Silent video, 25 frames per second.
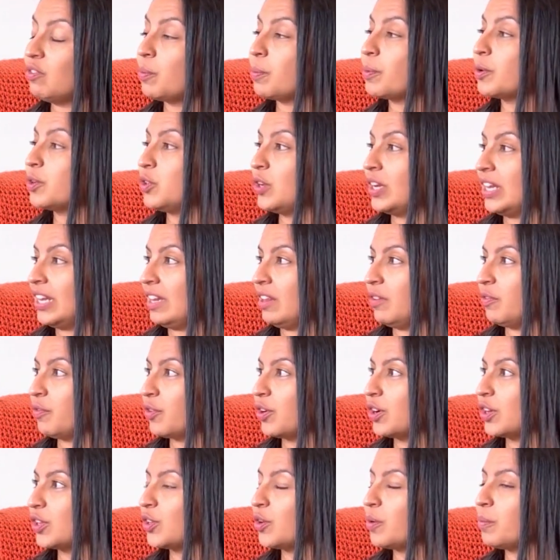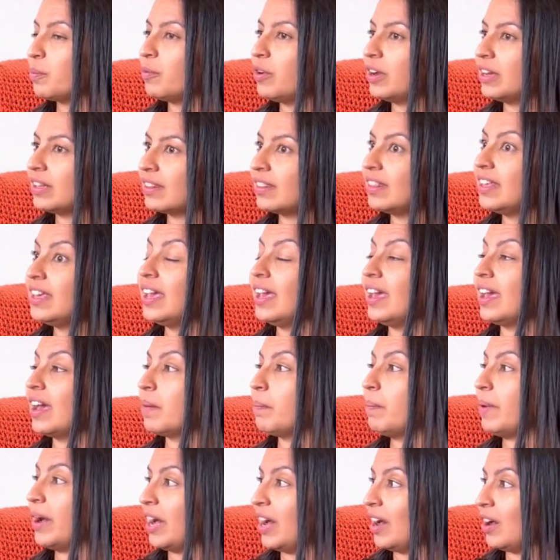opportunity for someone thinking
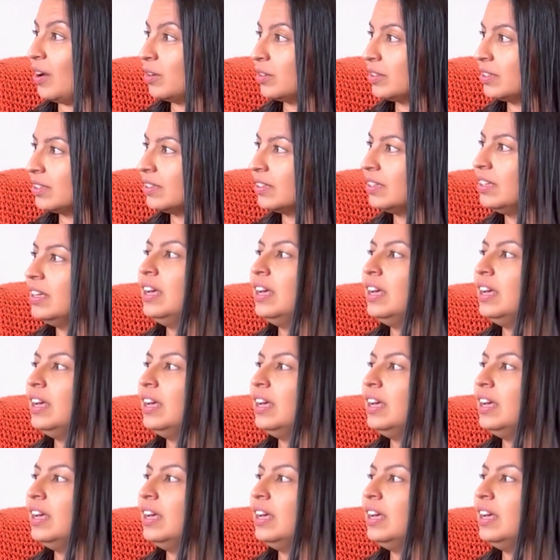about